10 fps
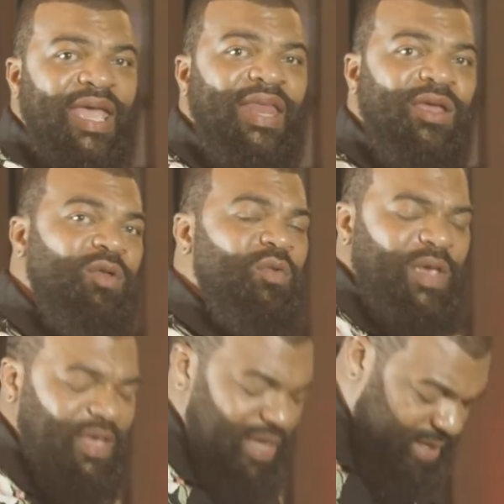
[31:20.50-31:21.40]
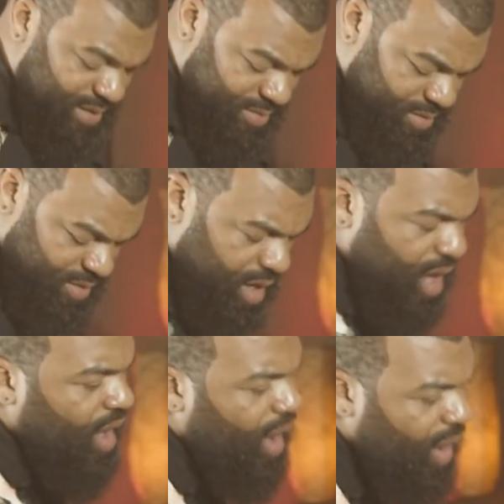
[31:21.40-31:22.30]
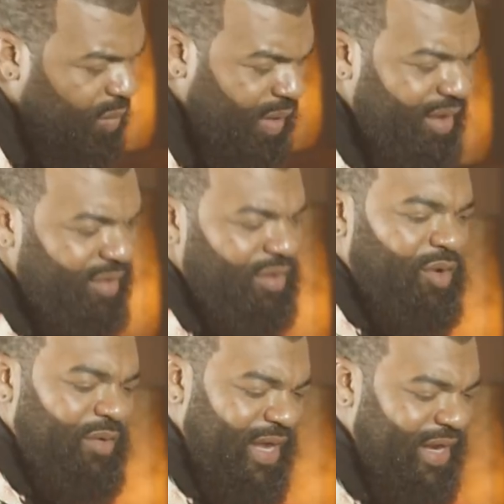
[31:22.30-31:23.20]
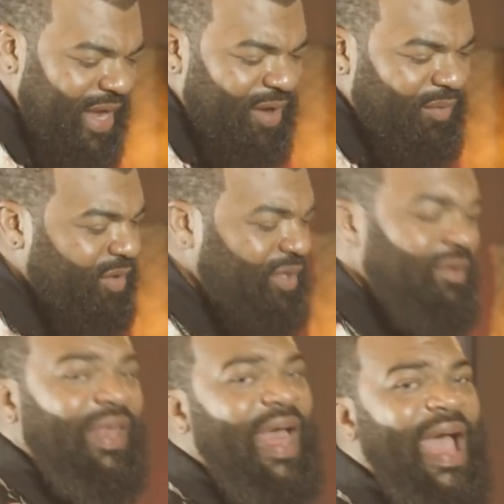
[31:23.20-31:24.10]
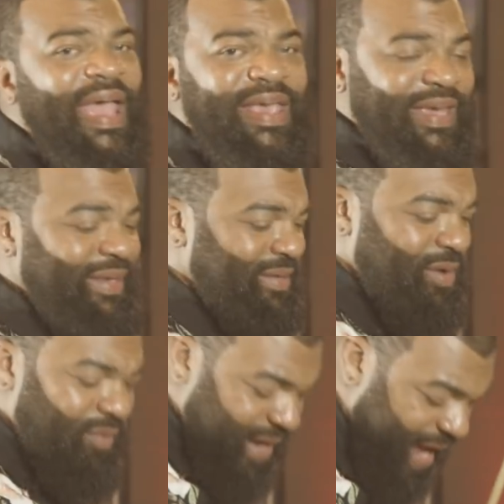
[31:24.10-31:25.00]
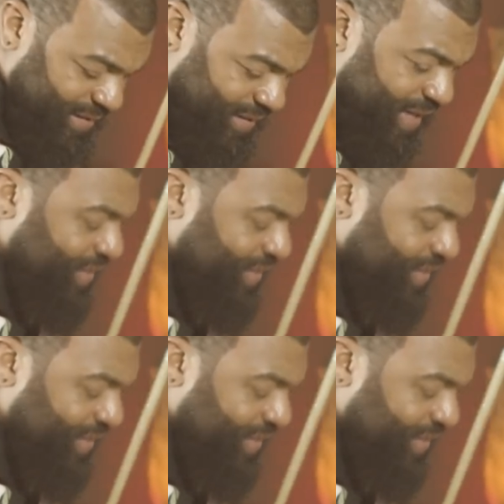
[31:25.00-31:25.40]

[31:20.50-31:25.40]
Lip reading: daddy on the weekend? Oh, well, you know, daddy gotta work. You lying. Don't lie to